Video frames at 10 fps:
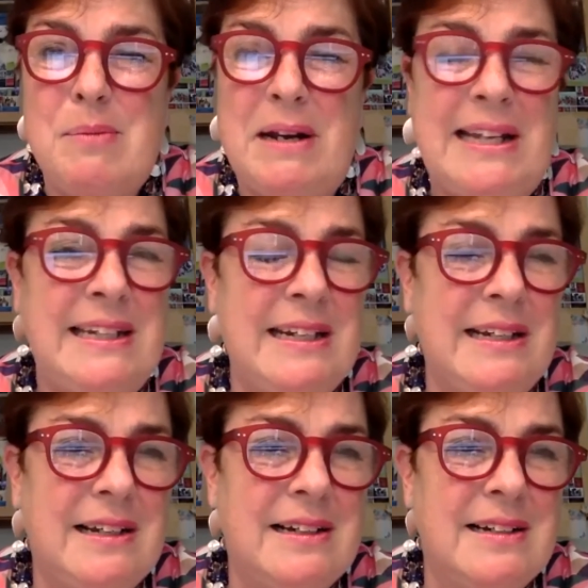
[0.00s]
But I
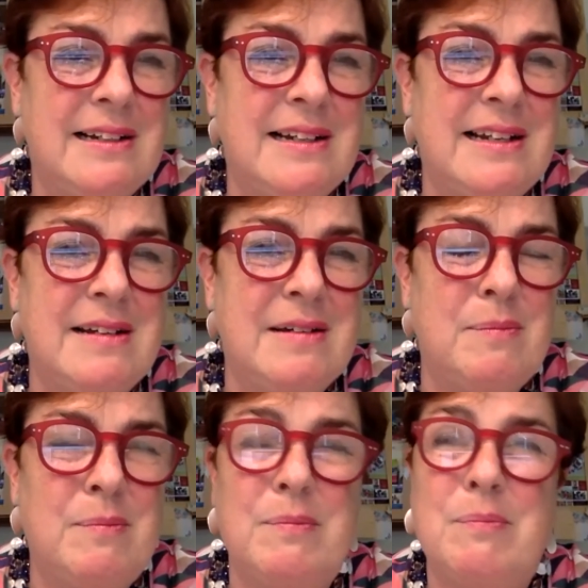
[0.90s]
think
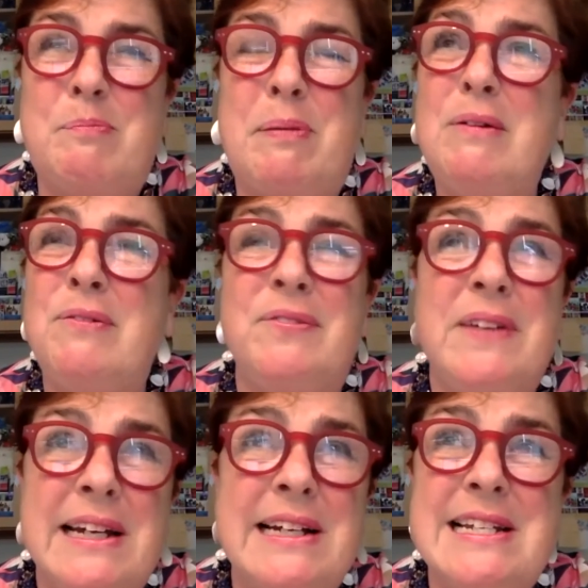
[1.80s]

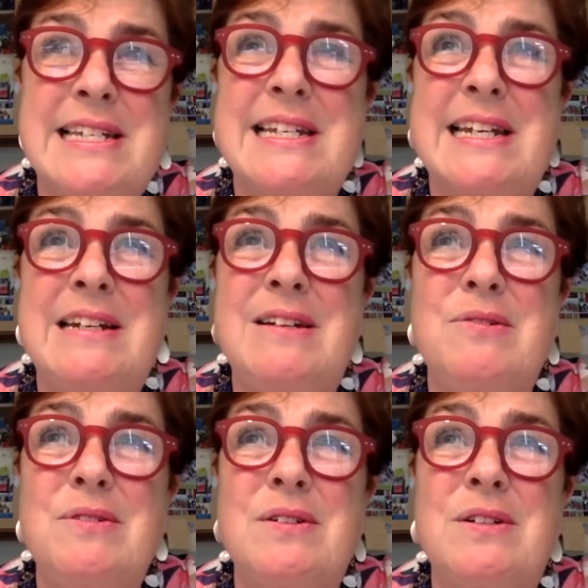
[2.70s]
pedophilia is in
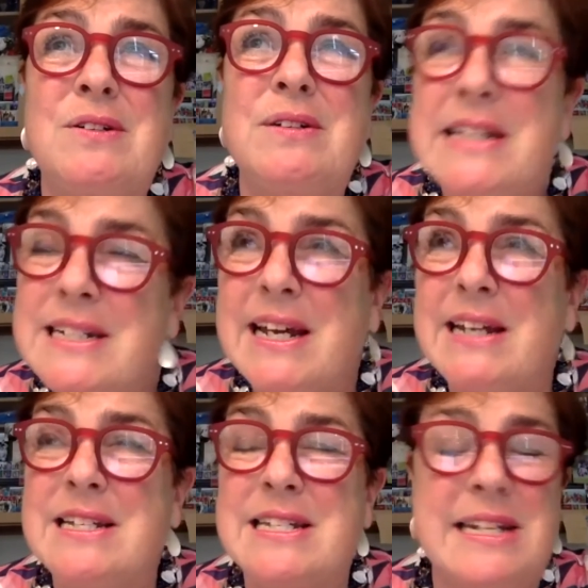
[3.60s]
Lolita
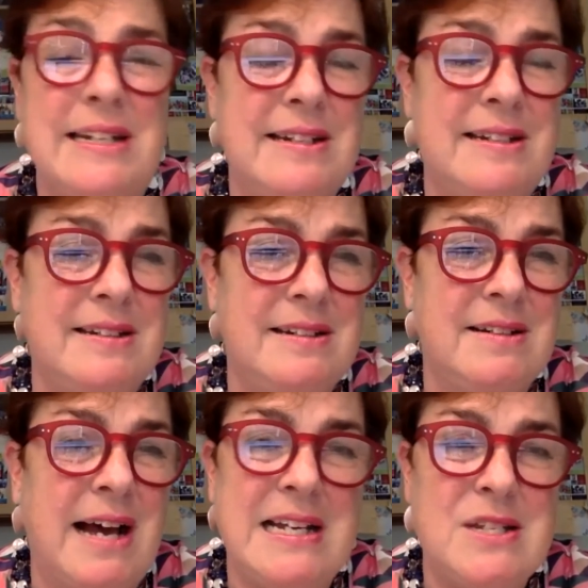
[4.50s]
and it's in
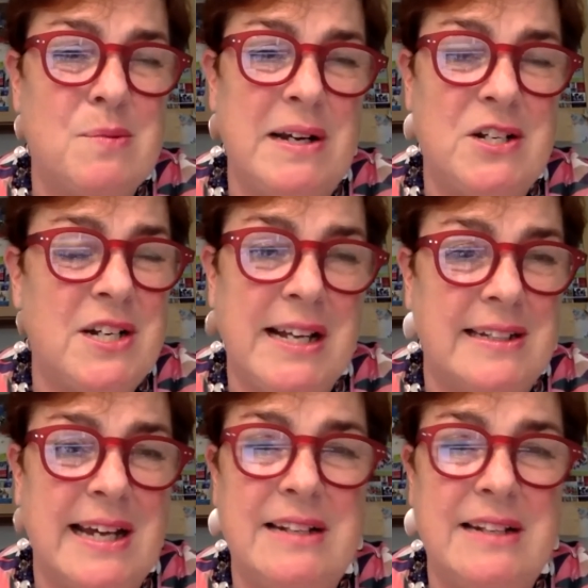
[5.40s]
Eyes Wide Shut.